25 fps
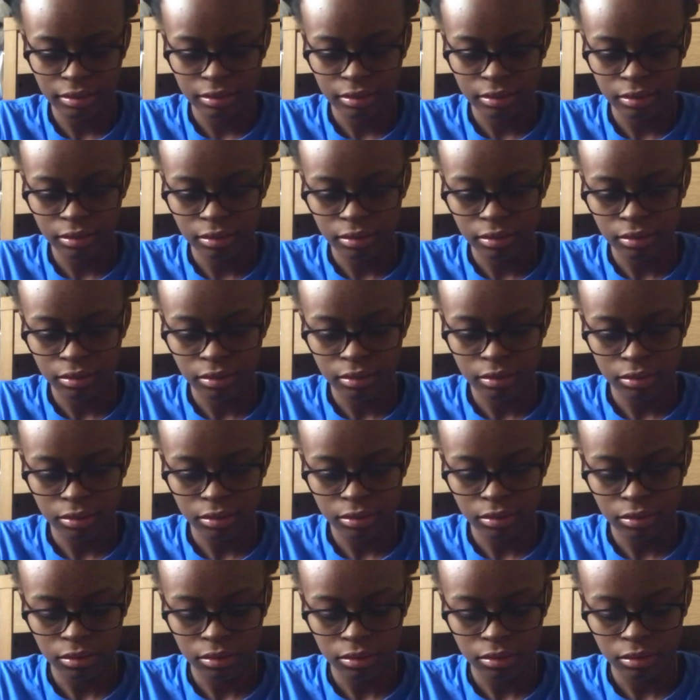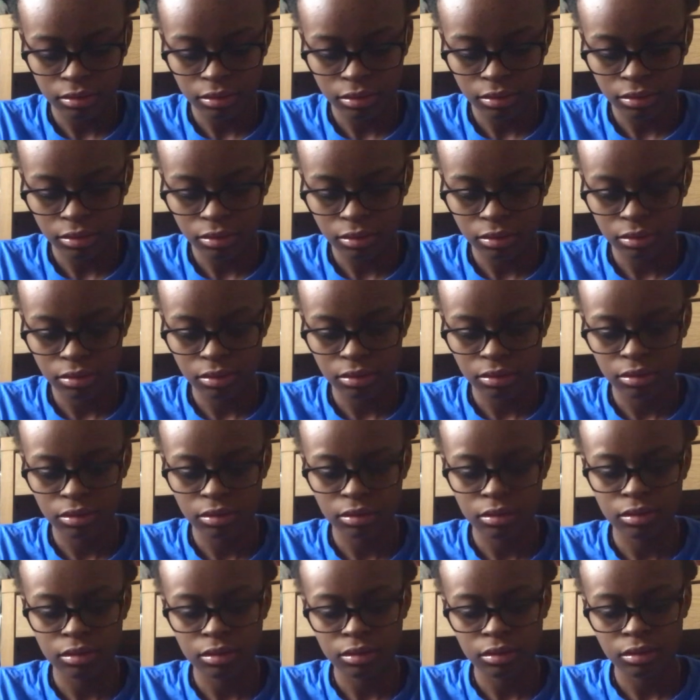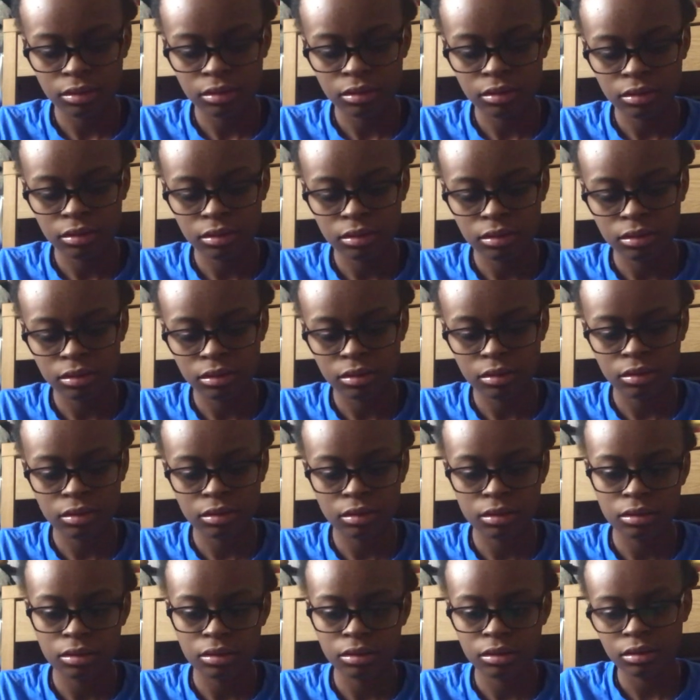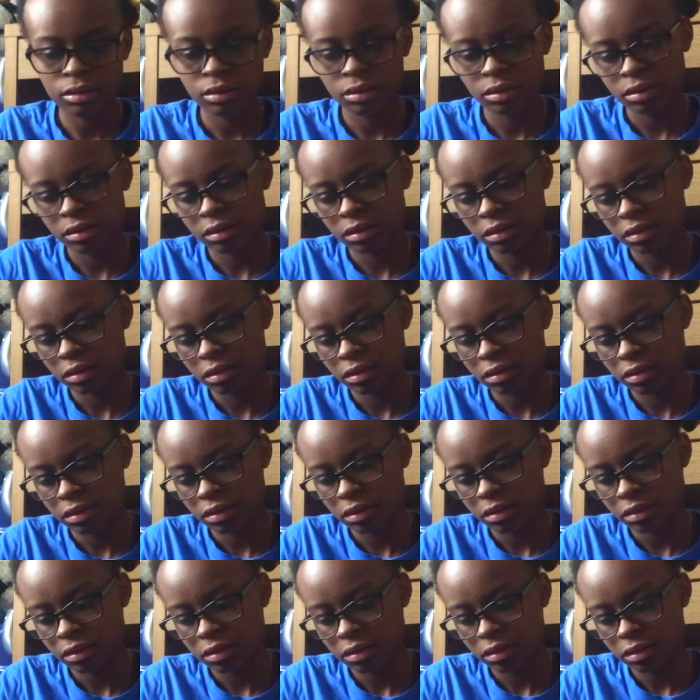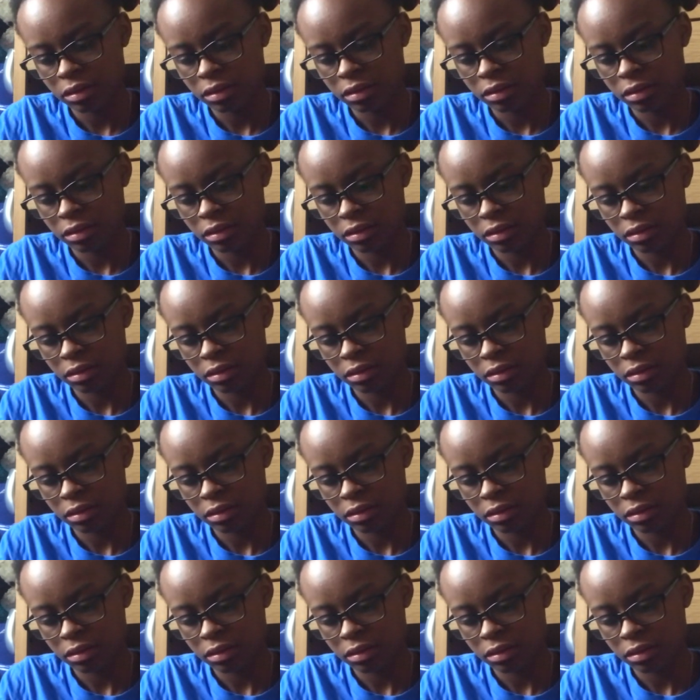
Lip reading: (no one is talking)